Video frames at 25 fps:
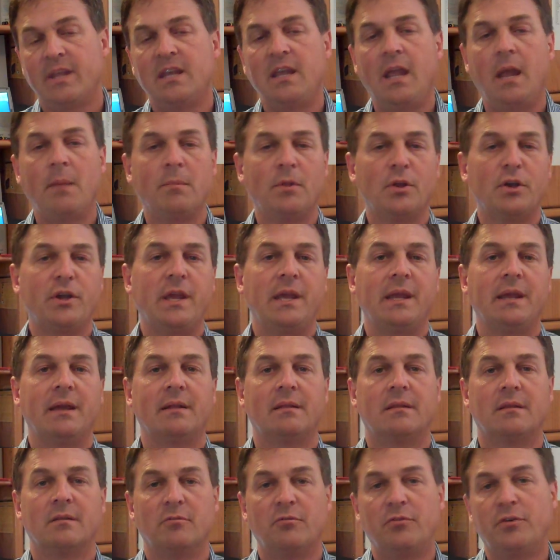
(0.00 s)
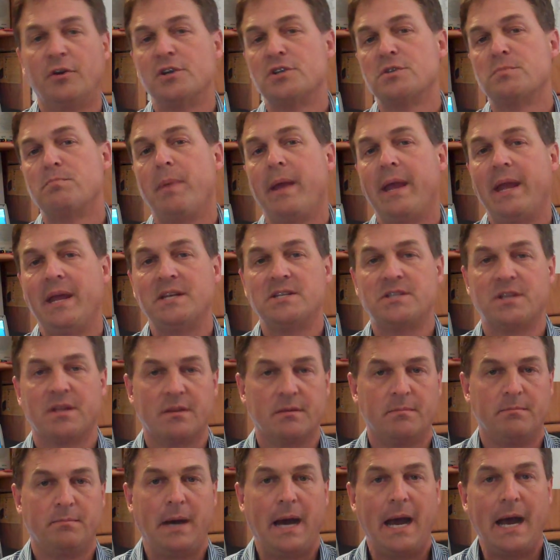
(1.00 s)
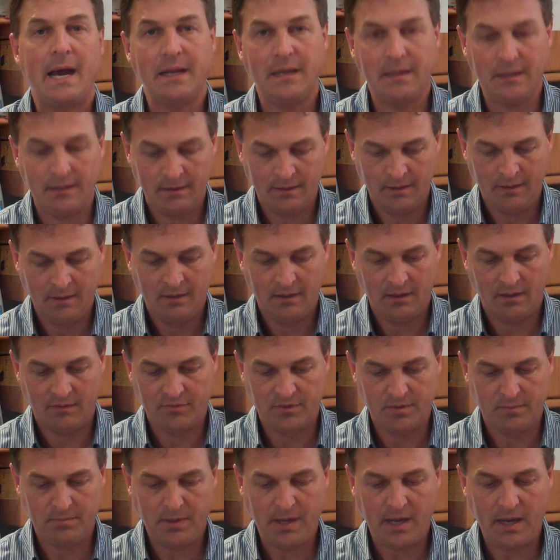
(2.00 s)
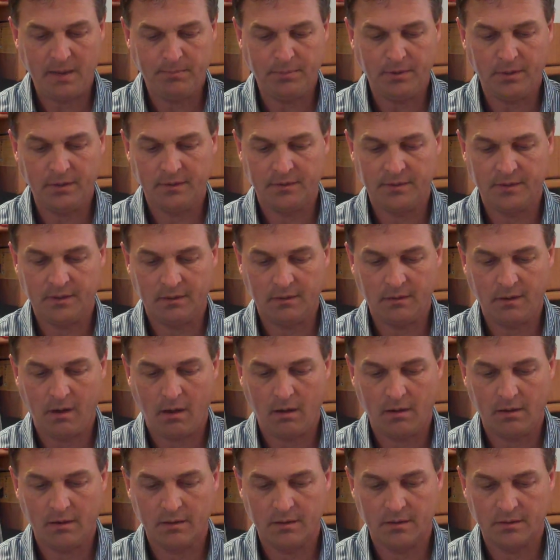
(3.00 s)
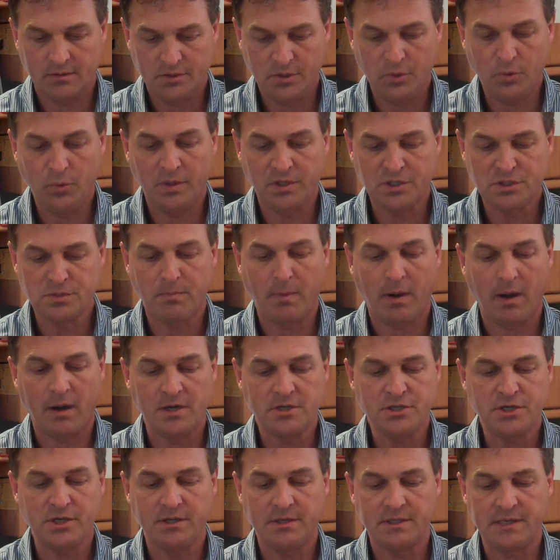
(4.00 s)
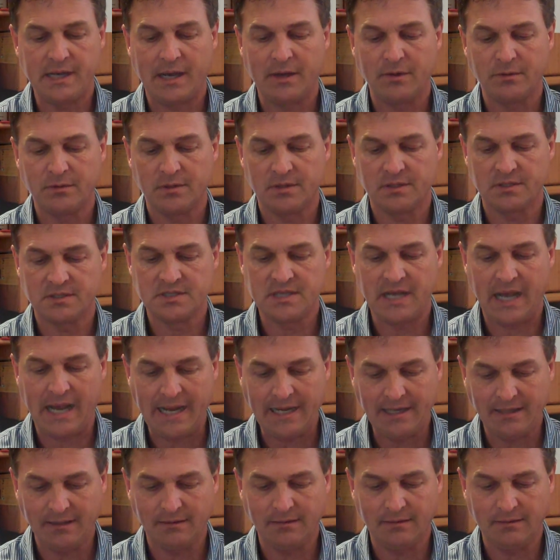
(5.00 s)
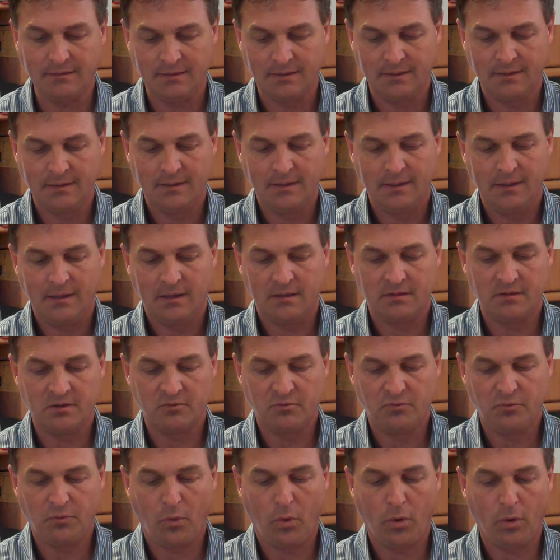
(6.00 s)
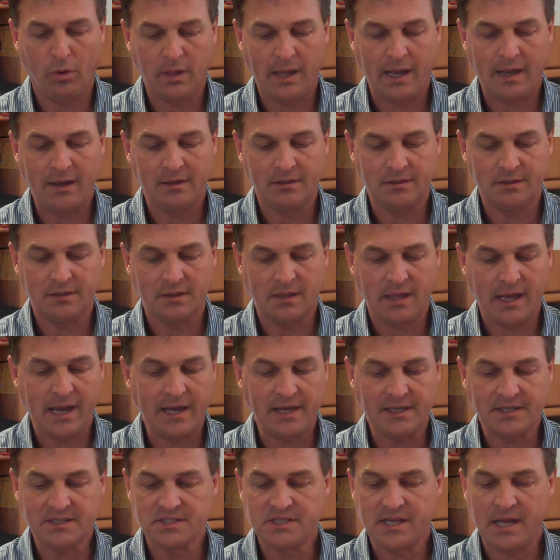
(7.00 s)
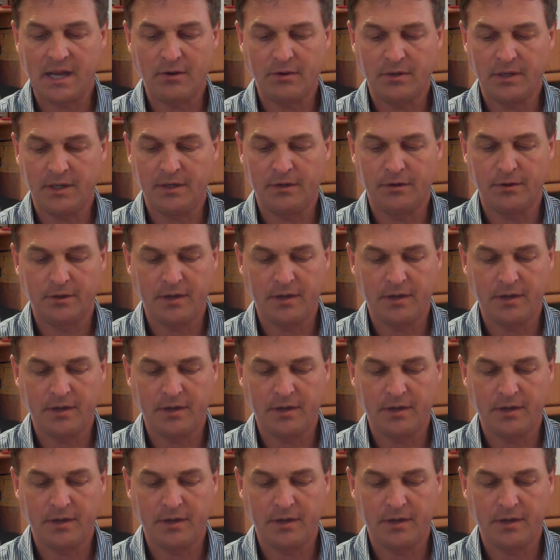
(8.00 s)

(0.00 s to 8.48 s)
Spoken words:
Okay, I'm looking at the first page of the body of the paper, and there are a 2-inch margin down to the title, and then 4 lines down to